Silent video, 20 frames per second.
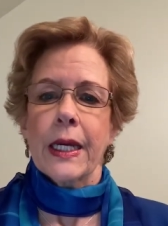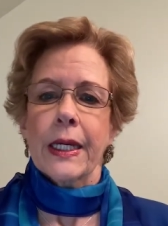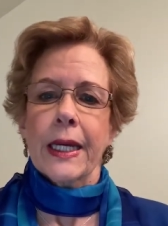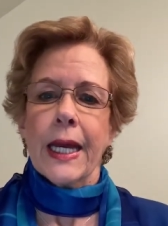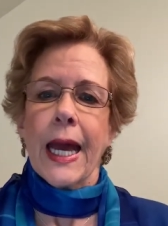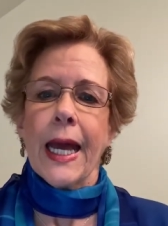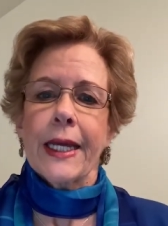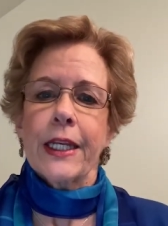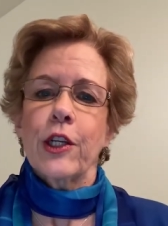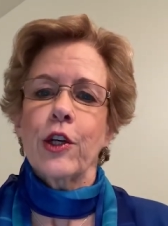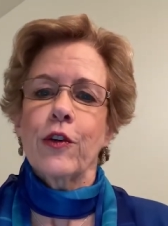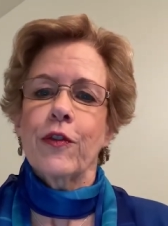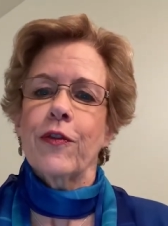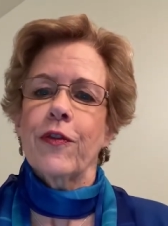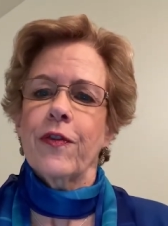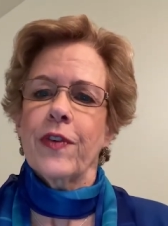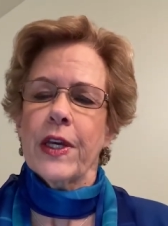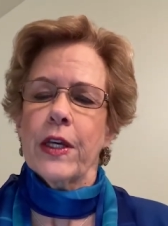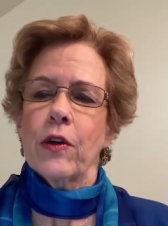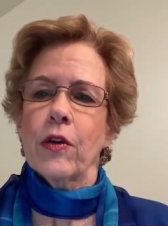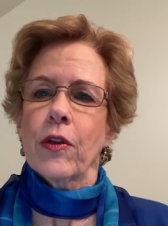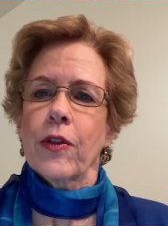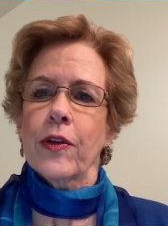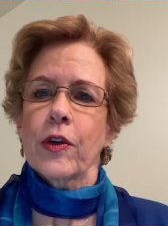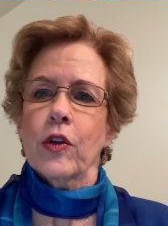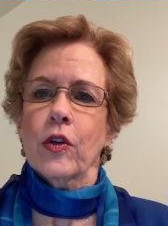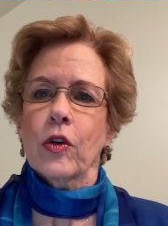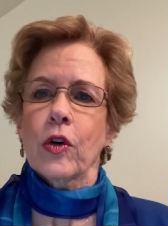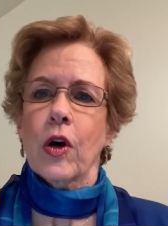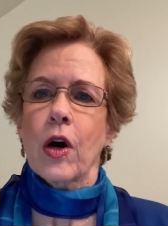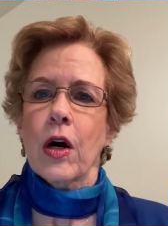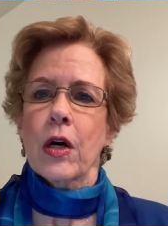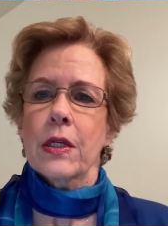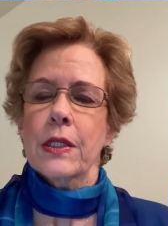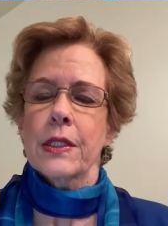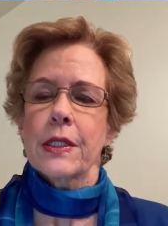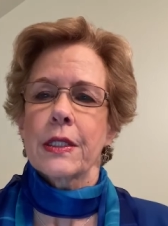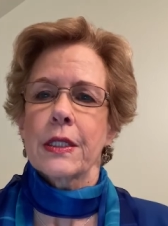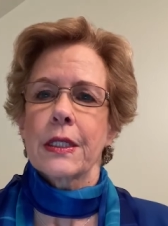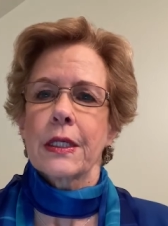Can you feel the
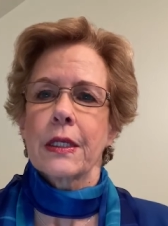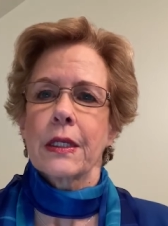cross?